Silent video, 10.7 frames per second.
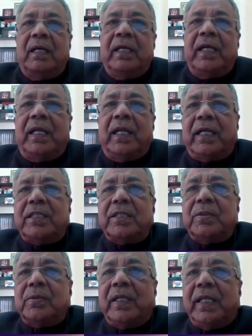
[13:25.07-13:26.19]
in addition
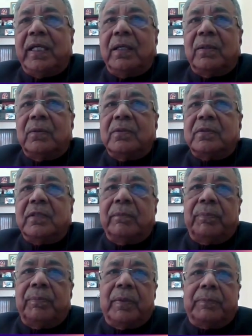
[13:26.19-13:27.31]
to the legal rules that
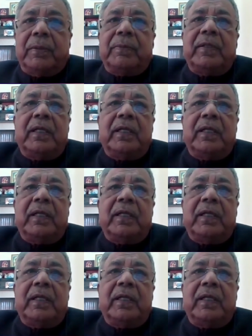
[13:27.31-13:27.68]
perpetually